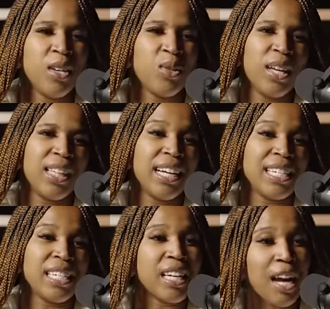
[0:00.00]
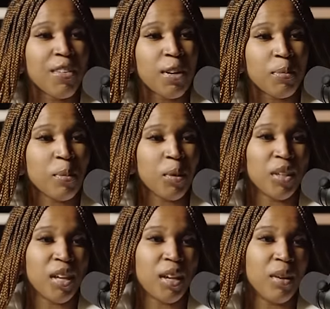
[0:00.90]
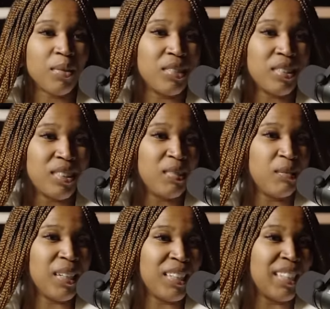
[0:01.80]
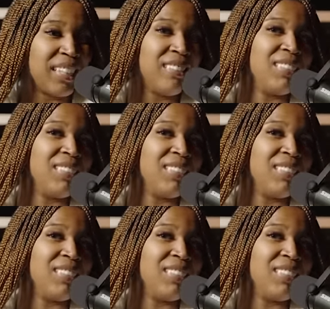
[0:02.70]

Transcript: So I think I just didn't have enough people that thought I was cute back then,